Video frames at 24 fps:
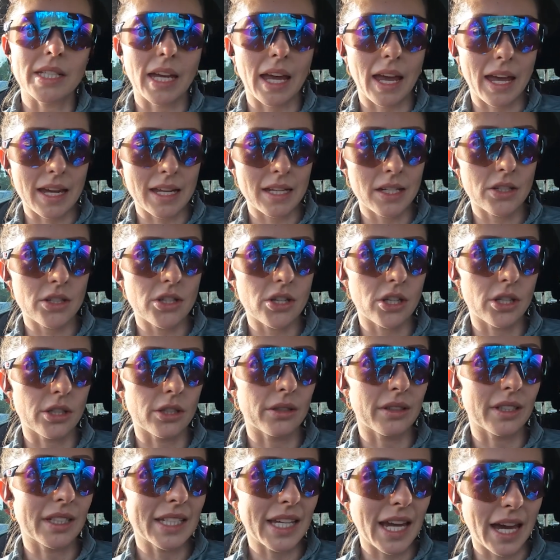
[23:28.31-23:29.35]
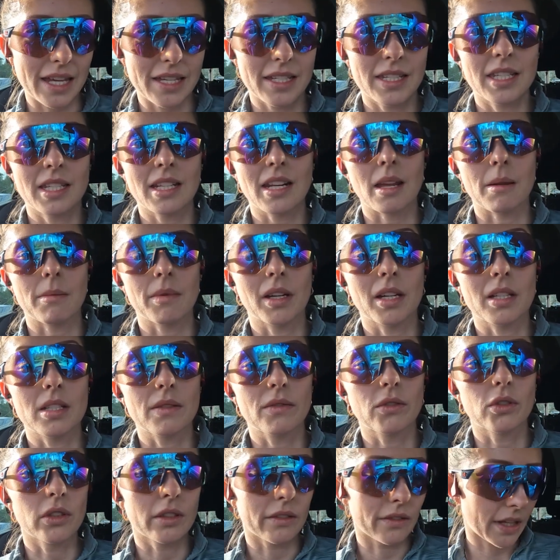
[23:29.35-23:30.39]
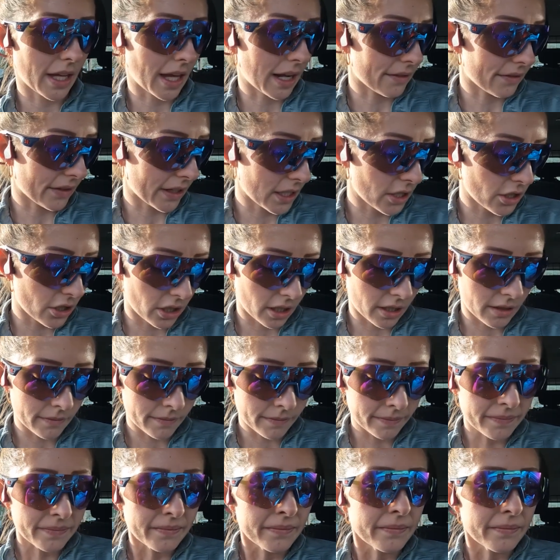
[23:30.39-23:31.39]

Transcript: to get into yesterday because of all of the elevation.